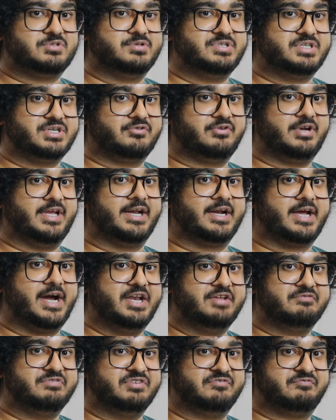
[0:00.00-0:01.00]
to a degree and
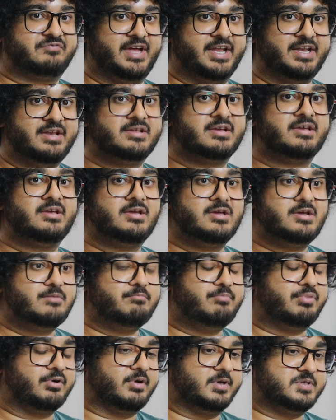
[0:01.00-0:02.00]
kind of defend
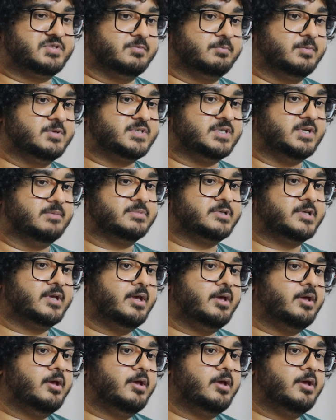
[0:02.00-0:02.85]
progressive Muslims.